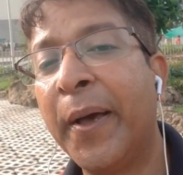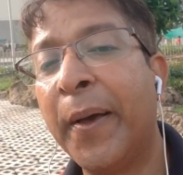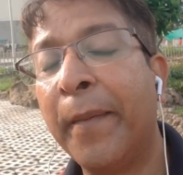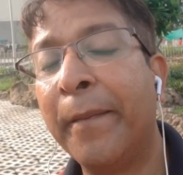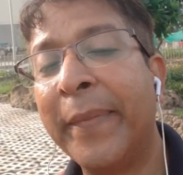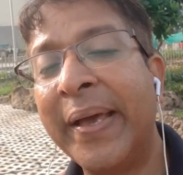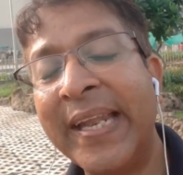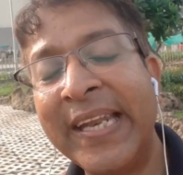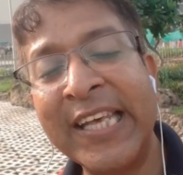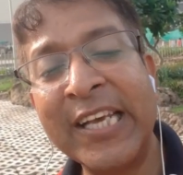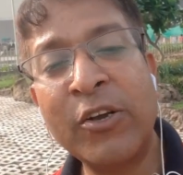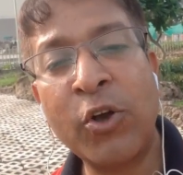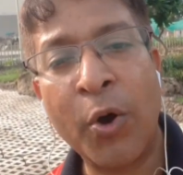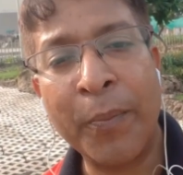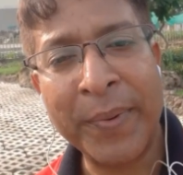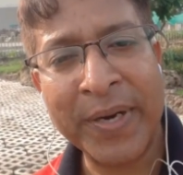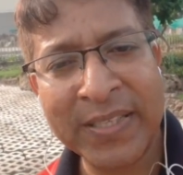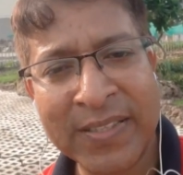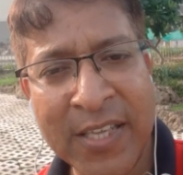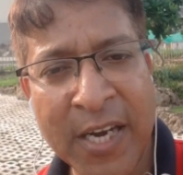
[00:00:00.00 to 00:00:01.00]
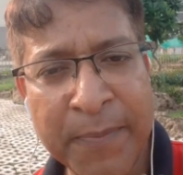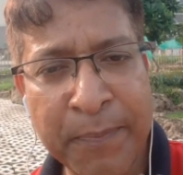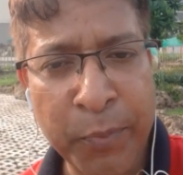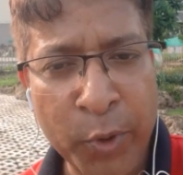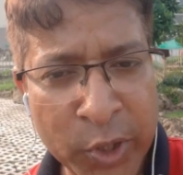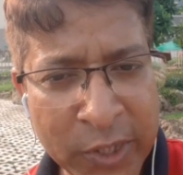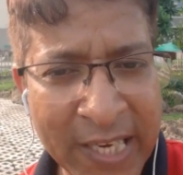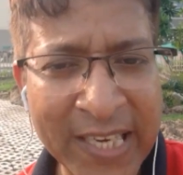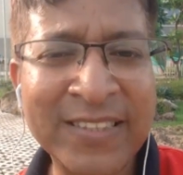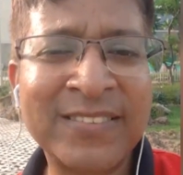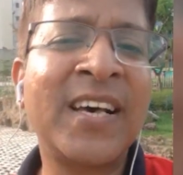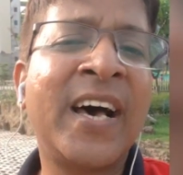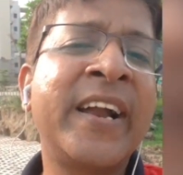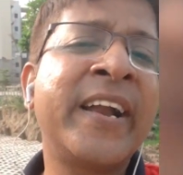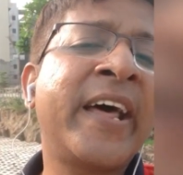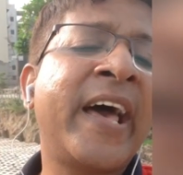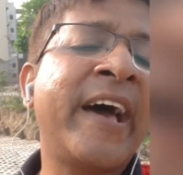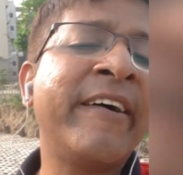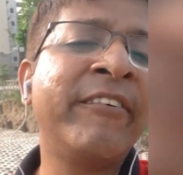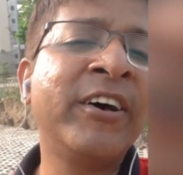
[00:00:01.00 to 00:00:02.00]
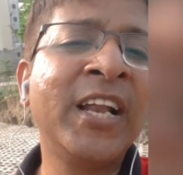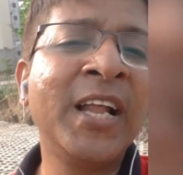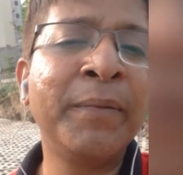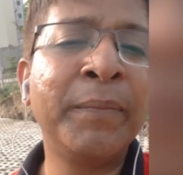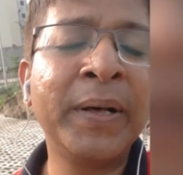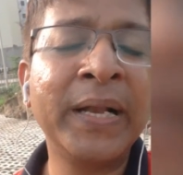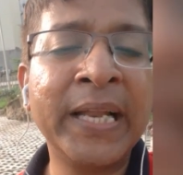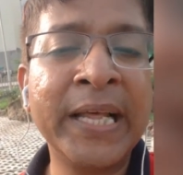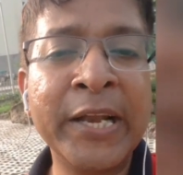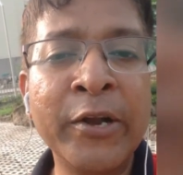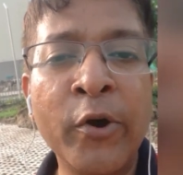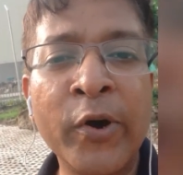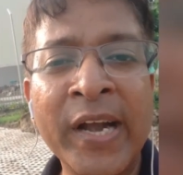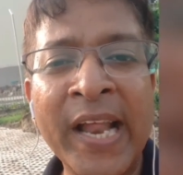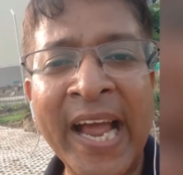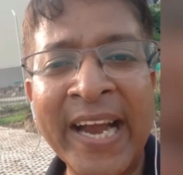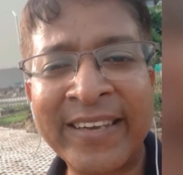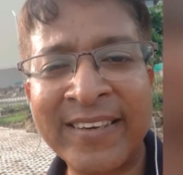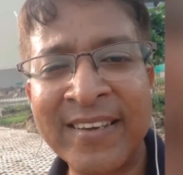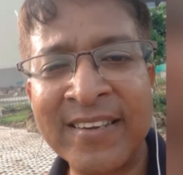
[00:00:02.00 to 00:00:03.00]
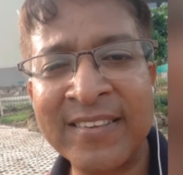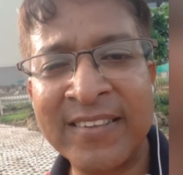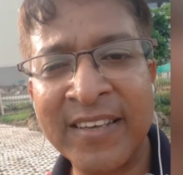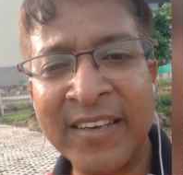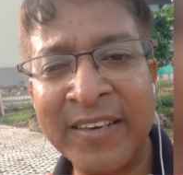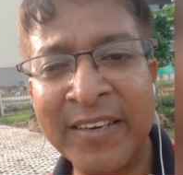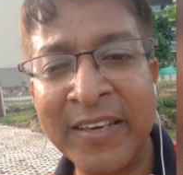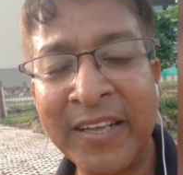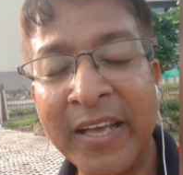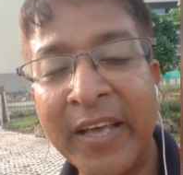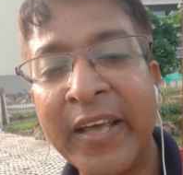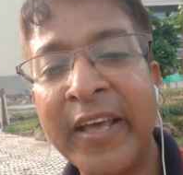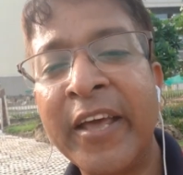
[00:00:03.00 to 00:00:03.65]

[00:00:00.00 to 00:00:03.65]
Many commercial projects are available in Noida extension.